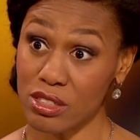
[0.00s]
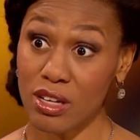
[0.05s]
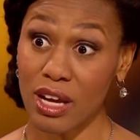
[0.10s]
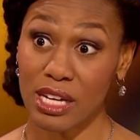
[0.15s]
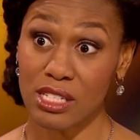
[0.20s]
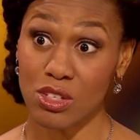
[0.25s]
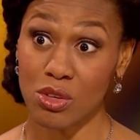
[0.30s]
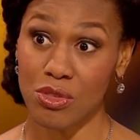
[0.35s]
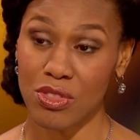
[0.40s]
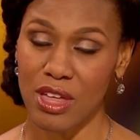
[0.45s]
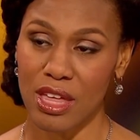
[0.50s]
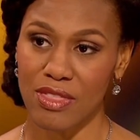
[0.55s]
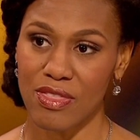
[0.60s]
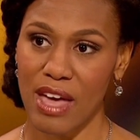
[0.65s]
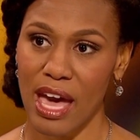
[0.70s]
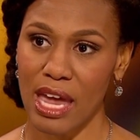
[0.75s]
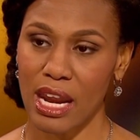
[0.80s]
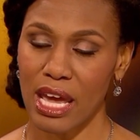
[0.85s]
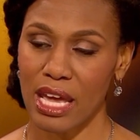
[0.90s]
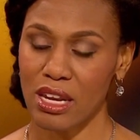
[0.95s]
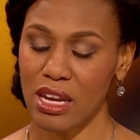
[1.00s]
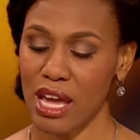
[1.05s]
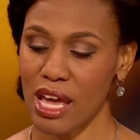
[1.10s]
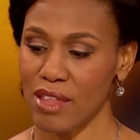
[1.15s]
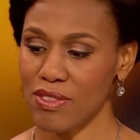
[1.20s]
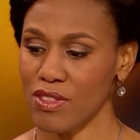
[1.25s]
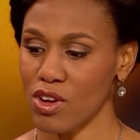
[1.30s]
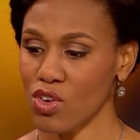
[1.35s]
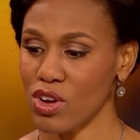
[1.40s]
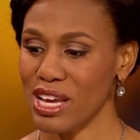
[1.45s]
I do think that.
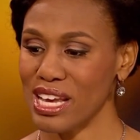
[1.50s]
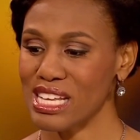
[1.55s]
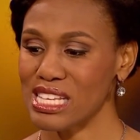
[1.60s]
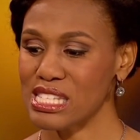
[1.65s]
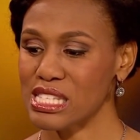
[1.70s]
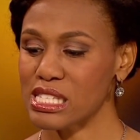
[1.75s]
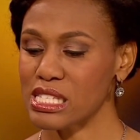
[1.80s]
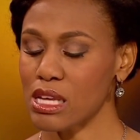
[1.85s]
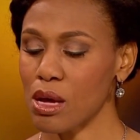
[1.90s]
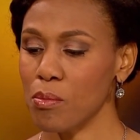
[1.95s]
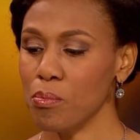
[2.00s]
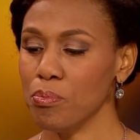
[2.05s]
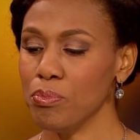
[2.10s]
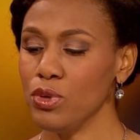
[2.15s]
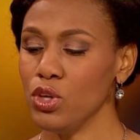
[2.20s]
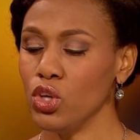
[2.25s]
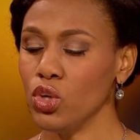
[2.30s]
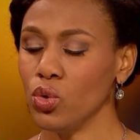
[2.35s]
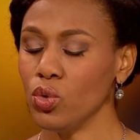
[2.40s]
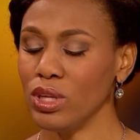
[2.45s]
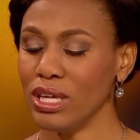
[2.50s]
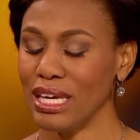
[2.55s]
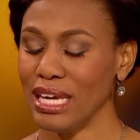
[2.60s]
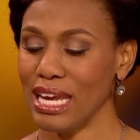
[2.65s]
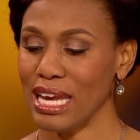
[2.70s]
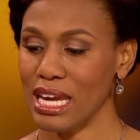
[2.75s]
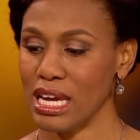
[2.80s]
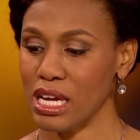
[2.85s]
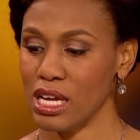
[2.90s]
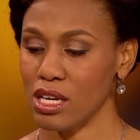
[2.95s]
And there is some beauty
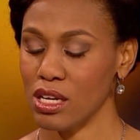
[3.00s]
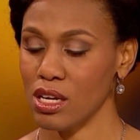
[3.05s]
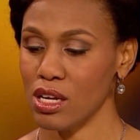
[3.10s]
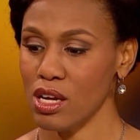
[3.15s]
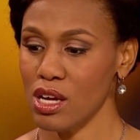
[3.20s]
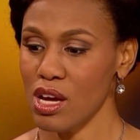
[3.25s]
in